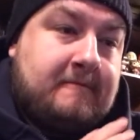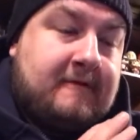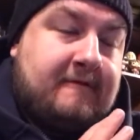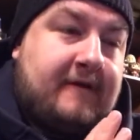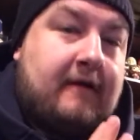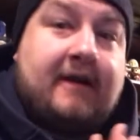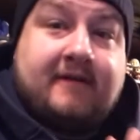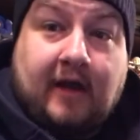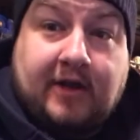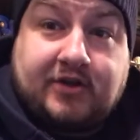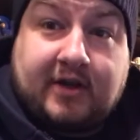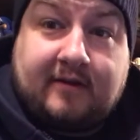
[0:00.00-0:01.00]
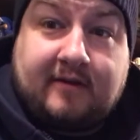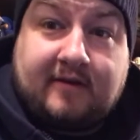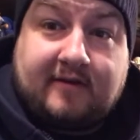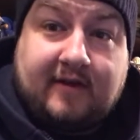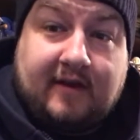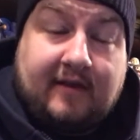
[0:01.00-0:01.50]
very touching to
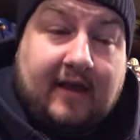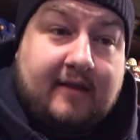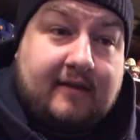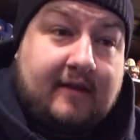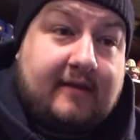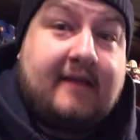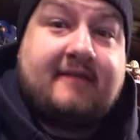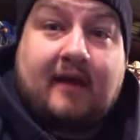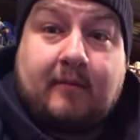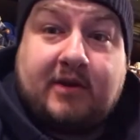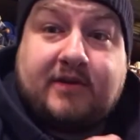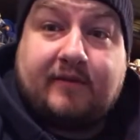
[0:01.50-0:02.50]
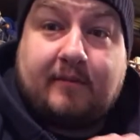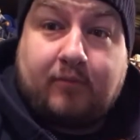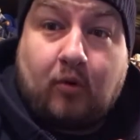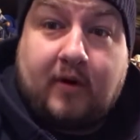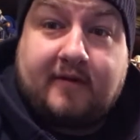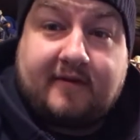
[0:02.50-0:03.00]
see that that's how much of an
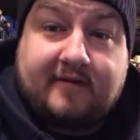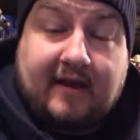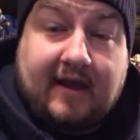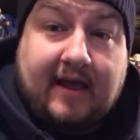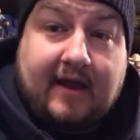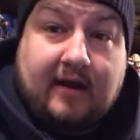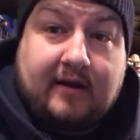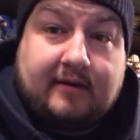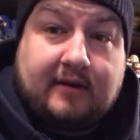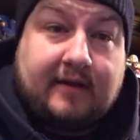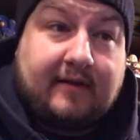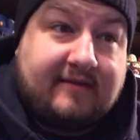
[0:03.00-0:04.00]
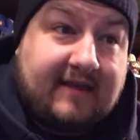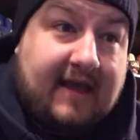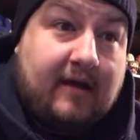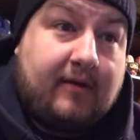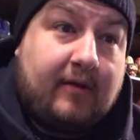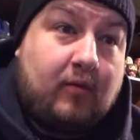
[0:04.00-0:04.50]
importance this guy had on the
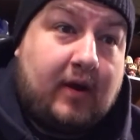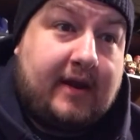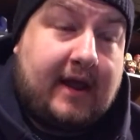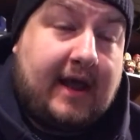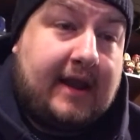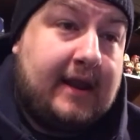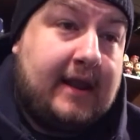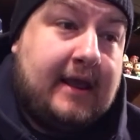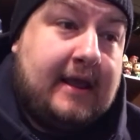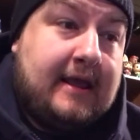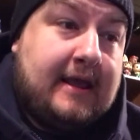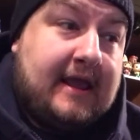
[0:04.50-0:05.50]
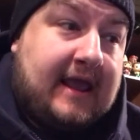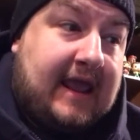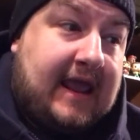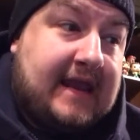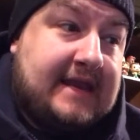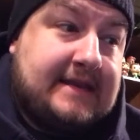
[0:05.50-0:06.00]
town and whatnot.
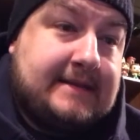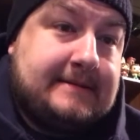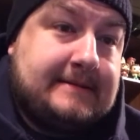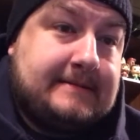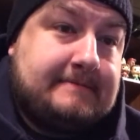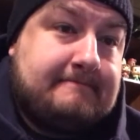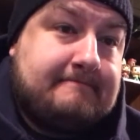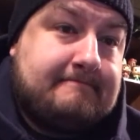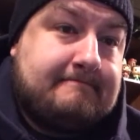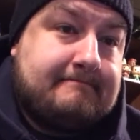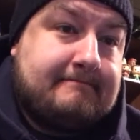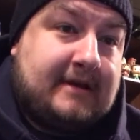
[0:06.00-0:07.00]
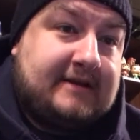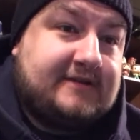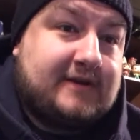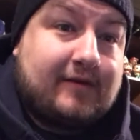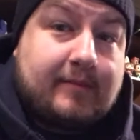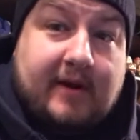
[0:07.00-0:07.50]
And I just
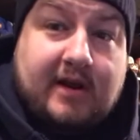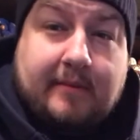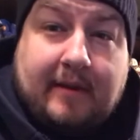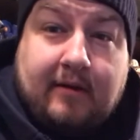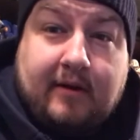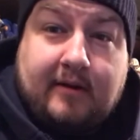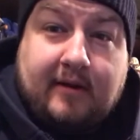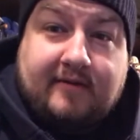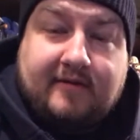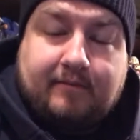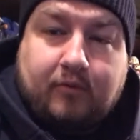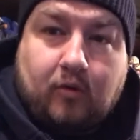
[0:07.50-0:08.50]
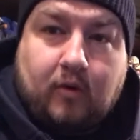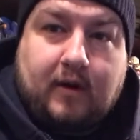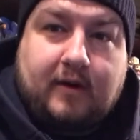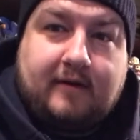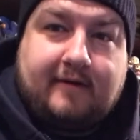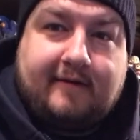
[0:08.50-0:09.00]
saw everybody come out and
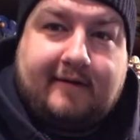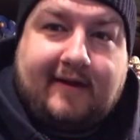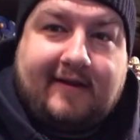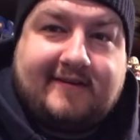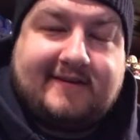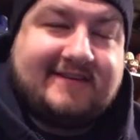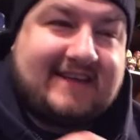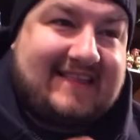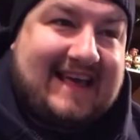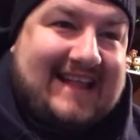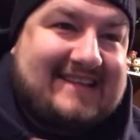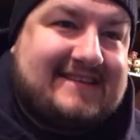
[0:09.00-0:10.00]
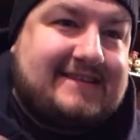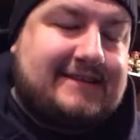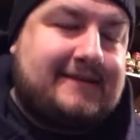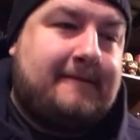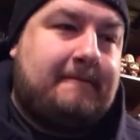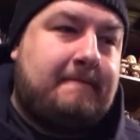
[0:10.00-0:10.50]
support, and it's just
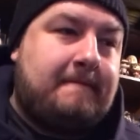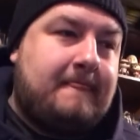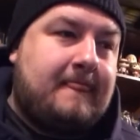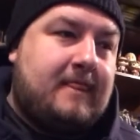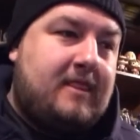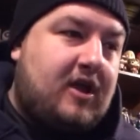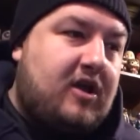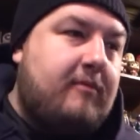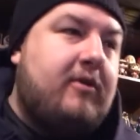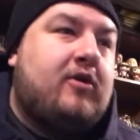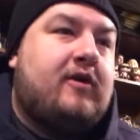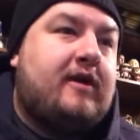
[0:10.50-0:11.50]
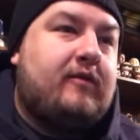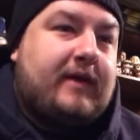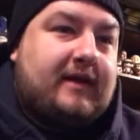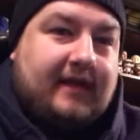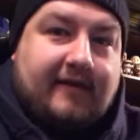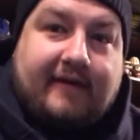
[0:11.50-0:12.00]
that's the community
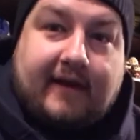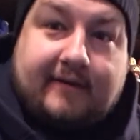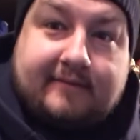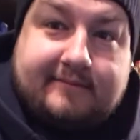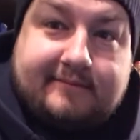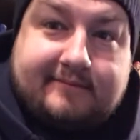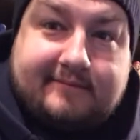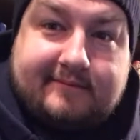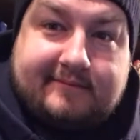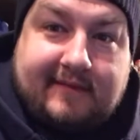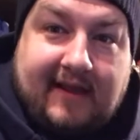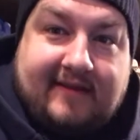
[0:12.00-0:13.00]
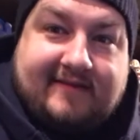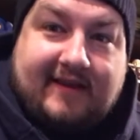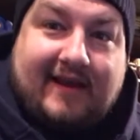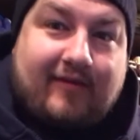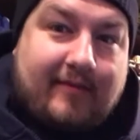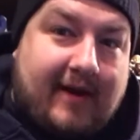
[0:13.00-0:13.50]
we live in, and
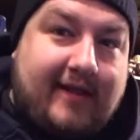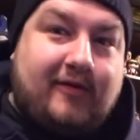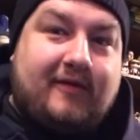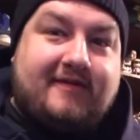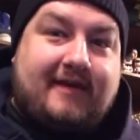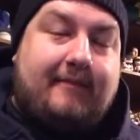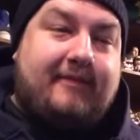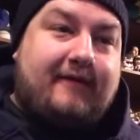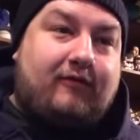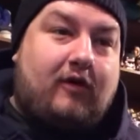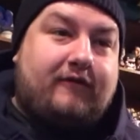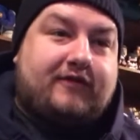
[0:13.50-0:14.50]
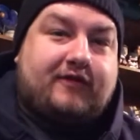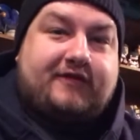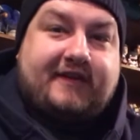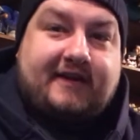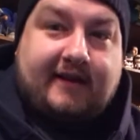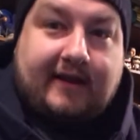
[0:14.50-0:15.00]
seeing everybody do the same thing for Officer
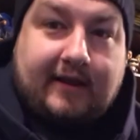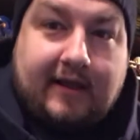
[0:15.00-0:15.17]
Sicknick.